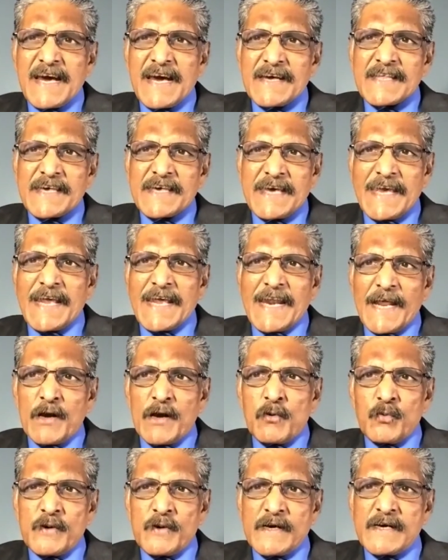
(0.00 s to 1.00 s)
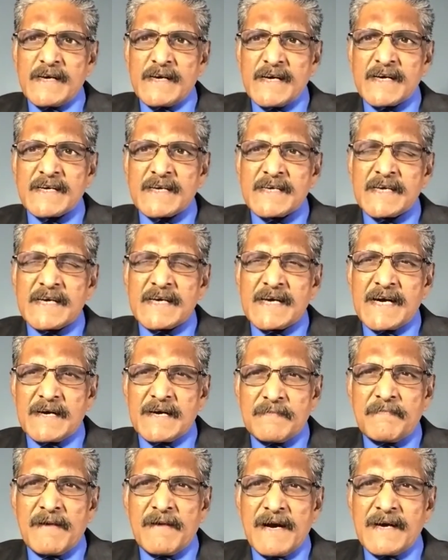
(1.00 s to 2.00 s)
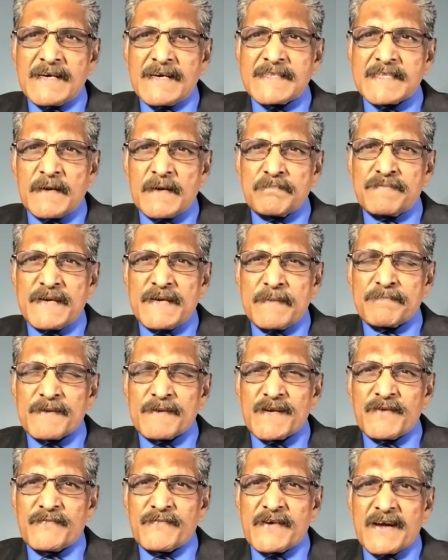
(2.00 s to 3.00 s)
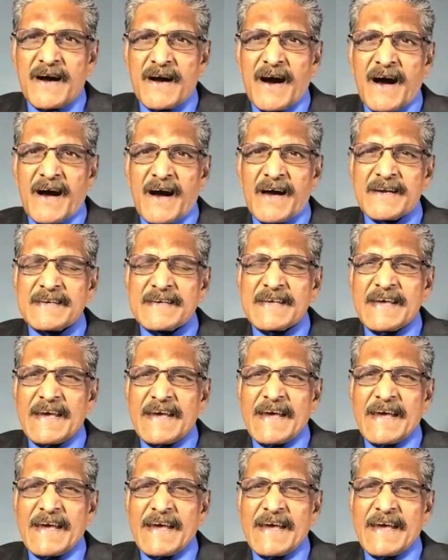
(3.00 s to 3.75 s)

Healing work among the people of God